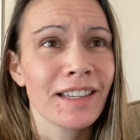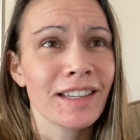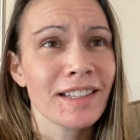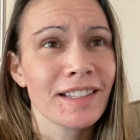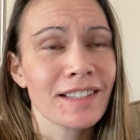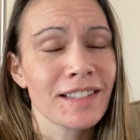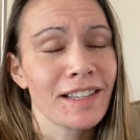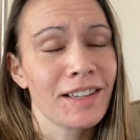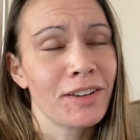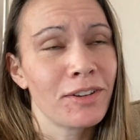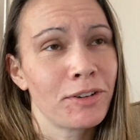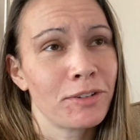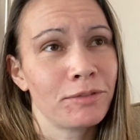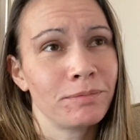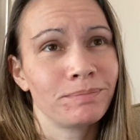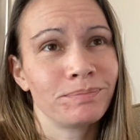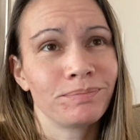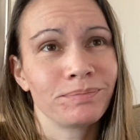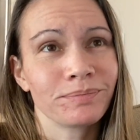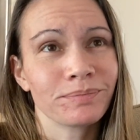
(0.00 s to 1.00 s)
So
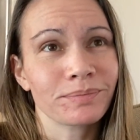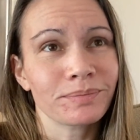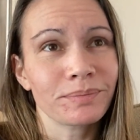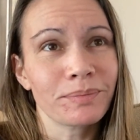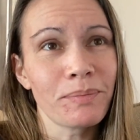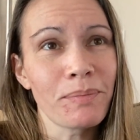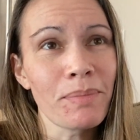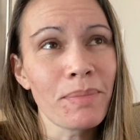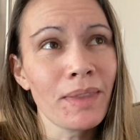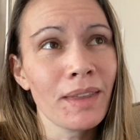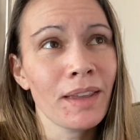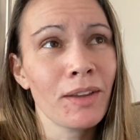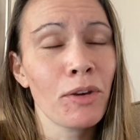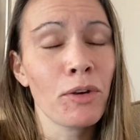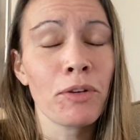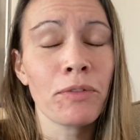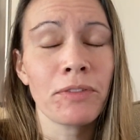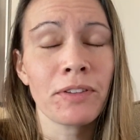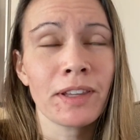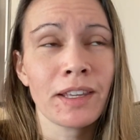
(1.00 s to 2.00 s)

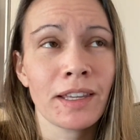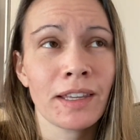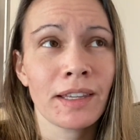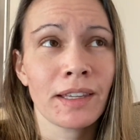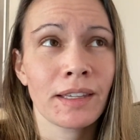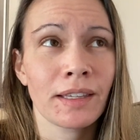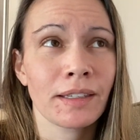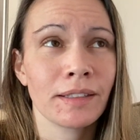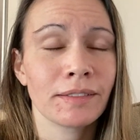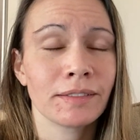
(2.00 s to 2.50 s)
hopefully,